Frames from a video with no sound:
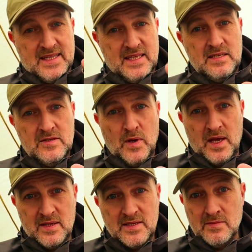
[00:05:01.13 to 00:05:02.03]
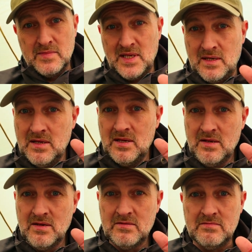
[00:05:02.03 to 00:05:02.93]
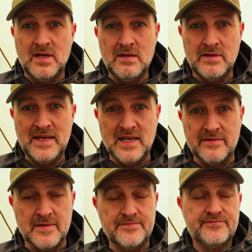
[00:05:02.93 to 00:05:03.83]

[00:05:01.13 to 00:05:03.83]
This is where this comes in really, really clever.